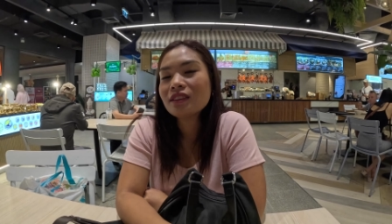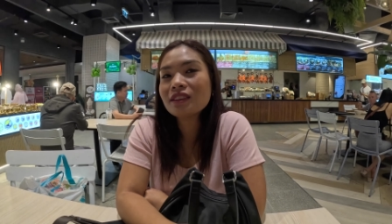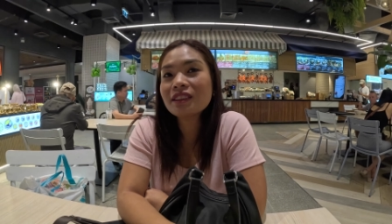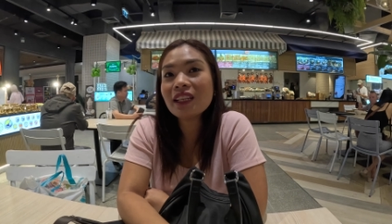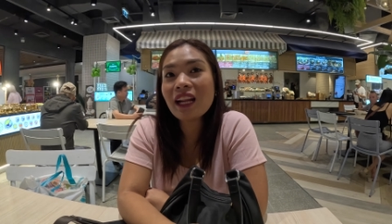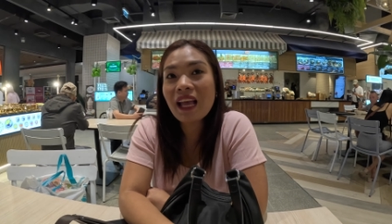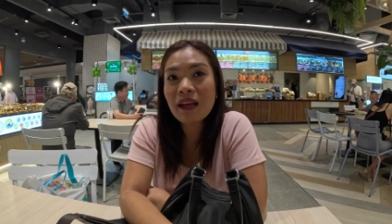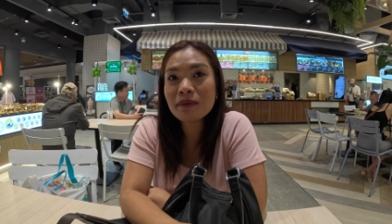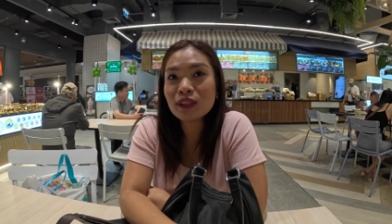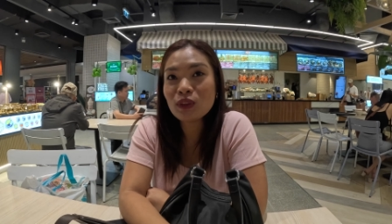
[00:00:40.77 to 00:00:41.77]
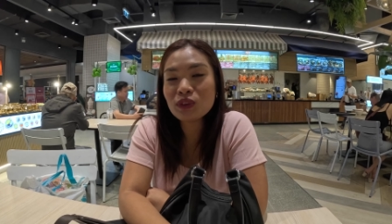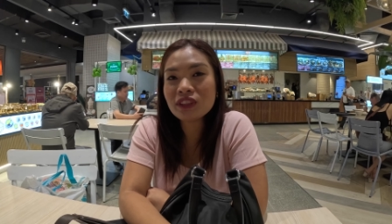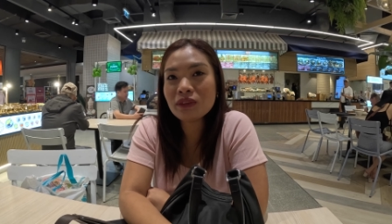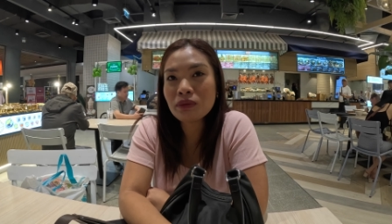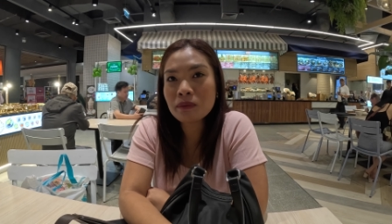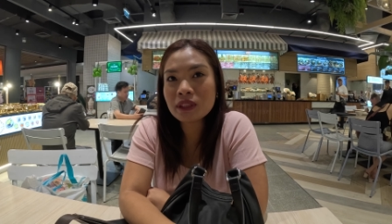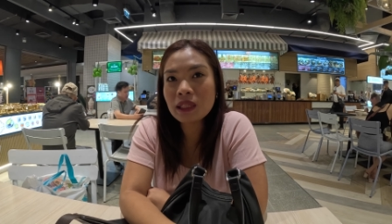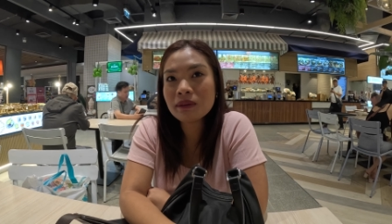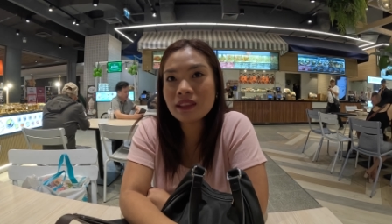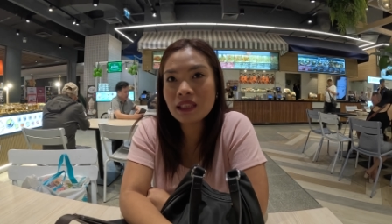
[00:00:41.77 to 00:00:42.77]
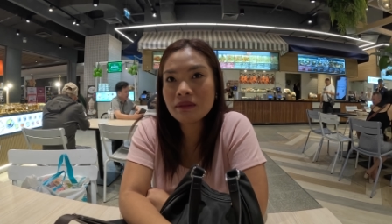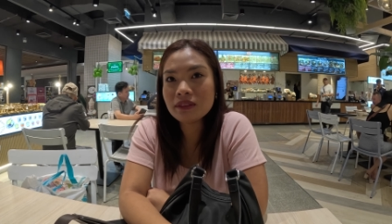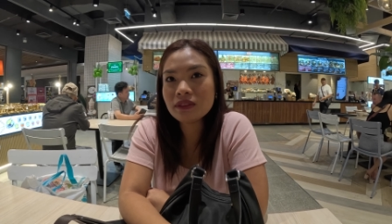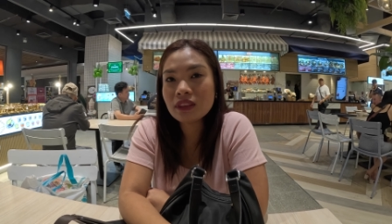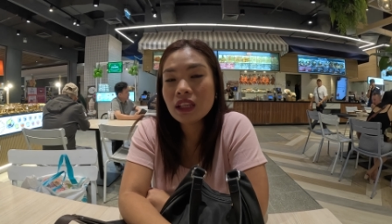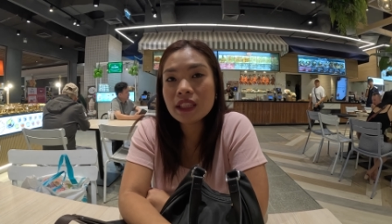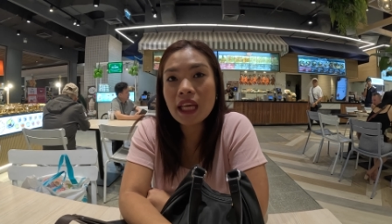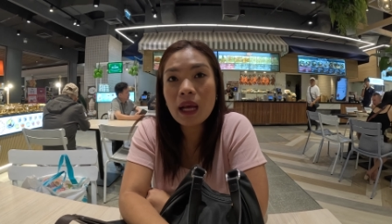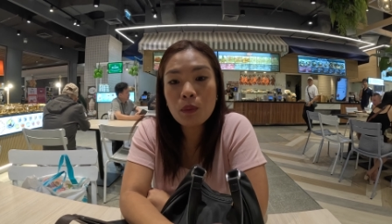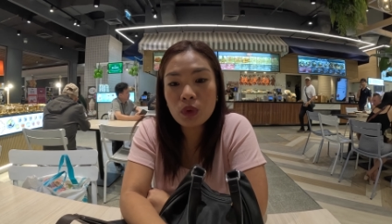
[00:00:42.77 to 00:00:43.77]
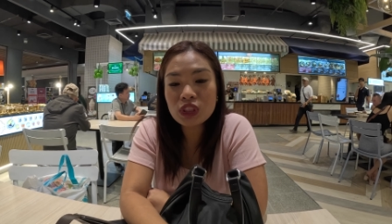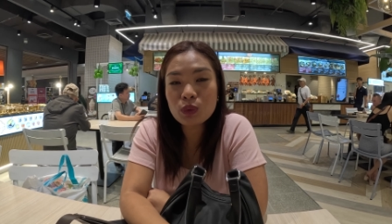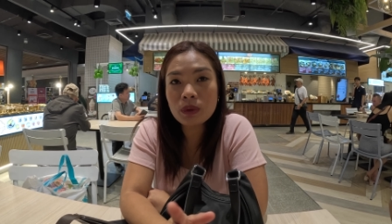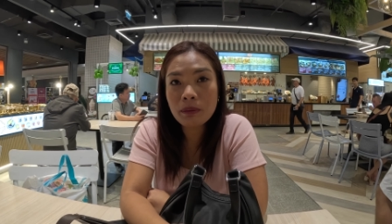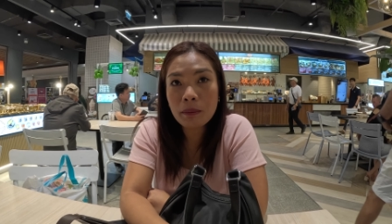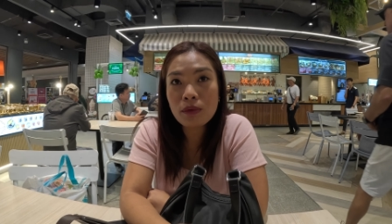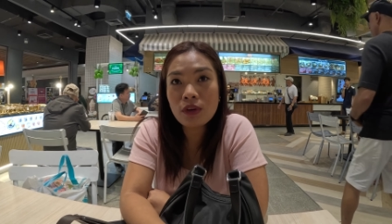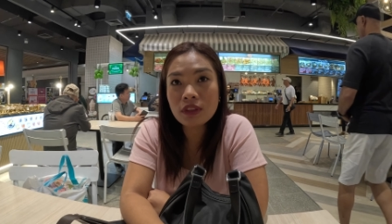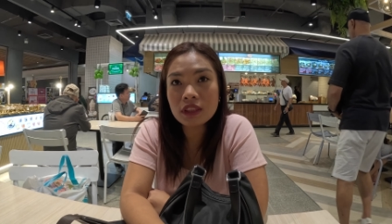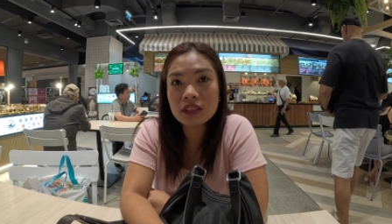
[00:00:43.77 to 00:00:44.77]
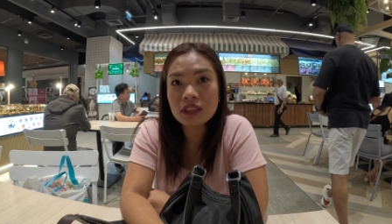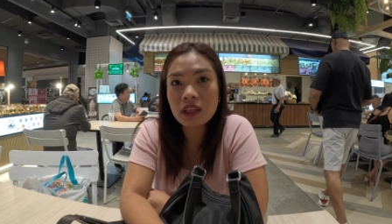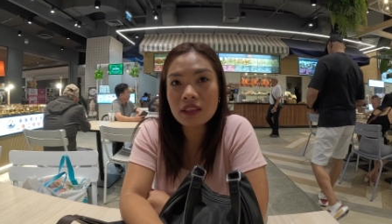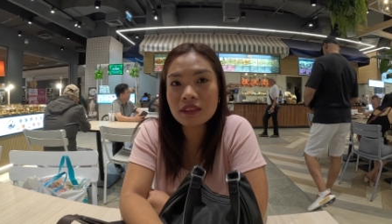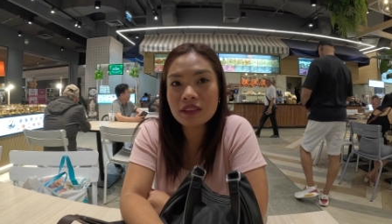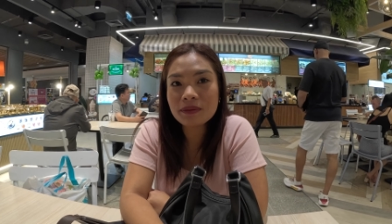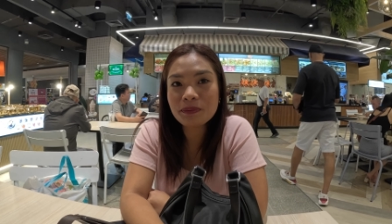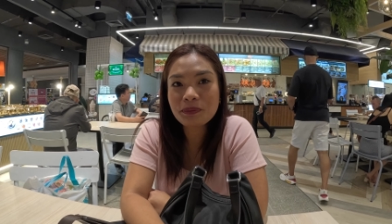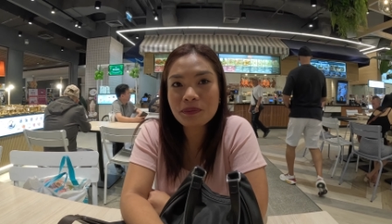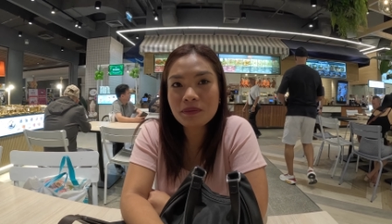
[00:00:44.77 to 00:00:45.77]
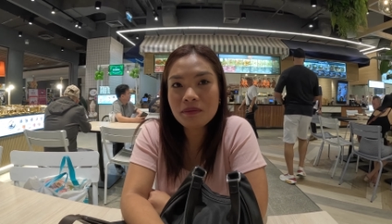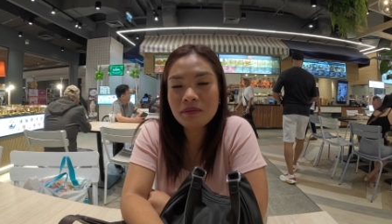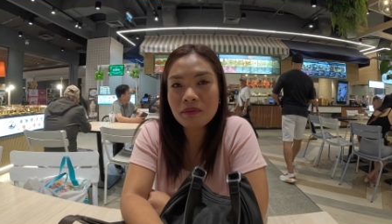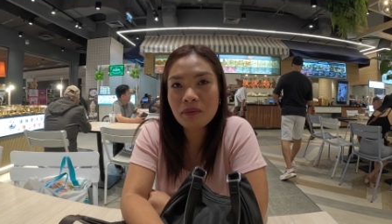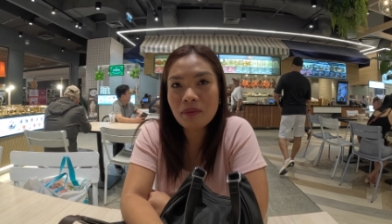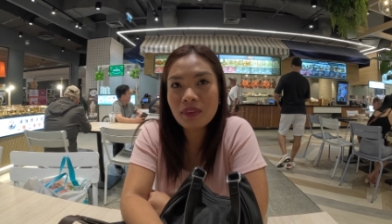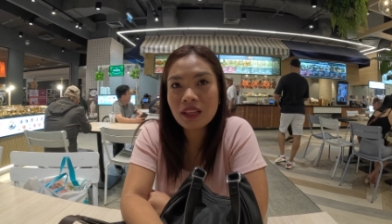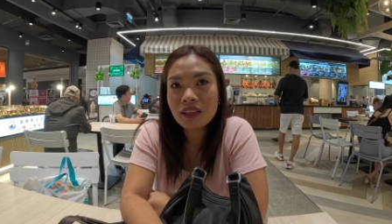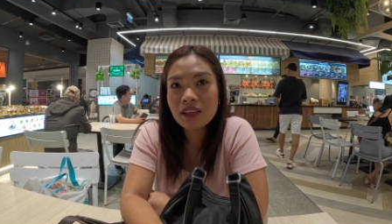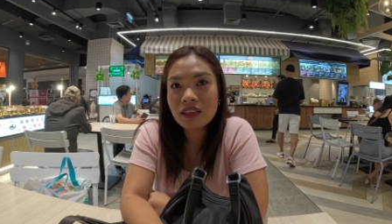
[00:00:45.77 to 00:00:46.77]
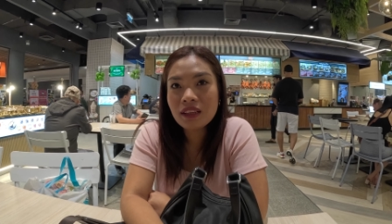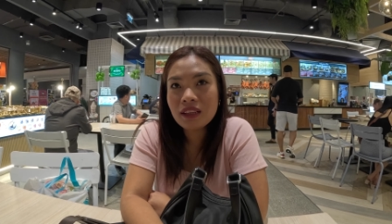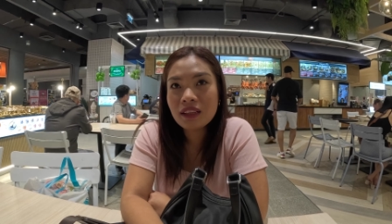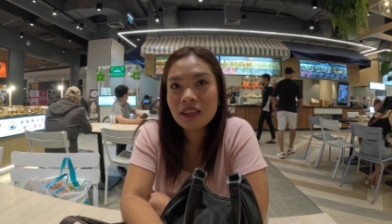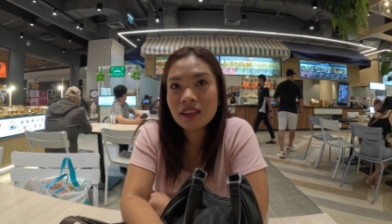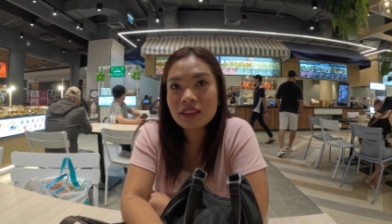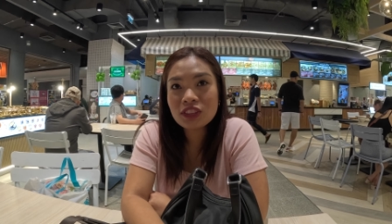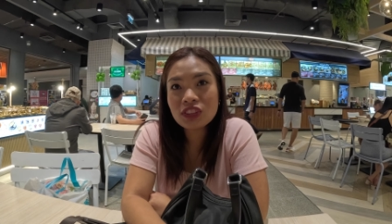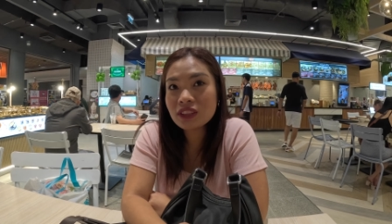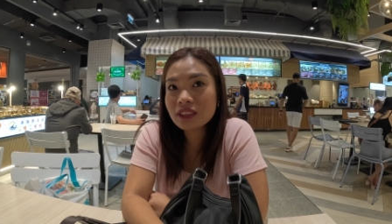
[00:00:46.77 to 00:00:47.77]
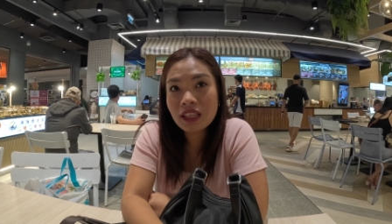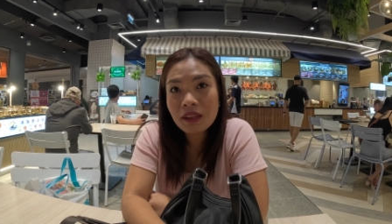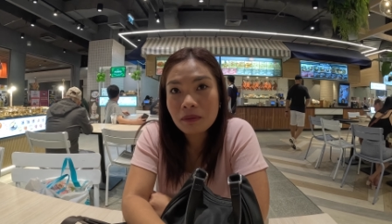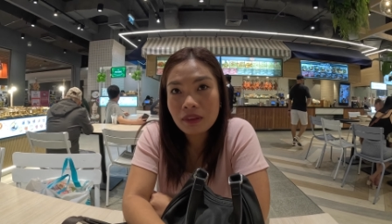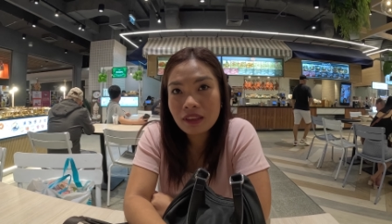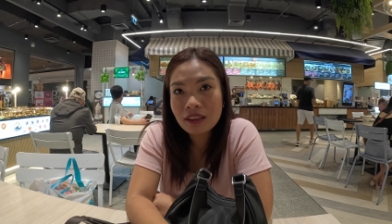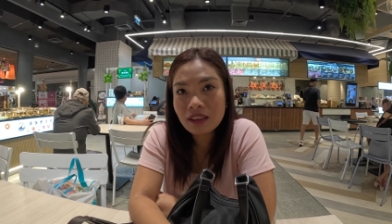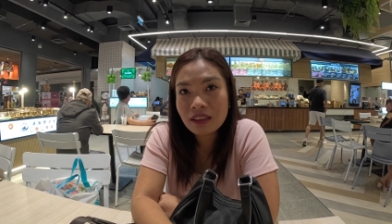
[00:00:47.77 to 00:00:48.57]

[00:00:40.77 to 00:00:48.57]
Let's get a ham and toasty from 7-Eleven. They have one sweet pepperoni. And you, what inside. else did you say? You said it's what? It's the same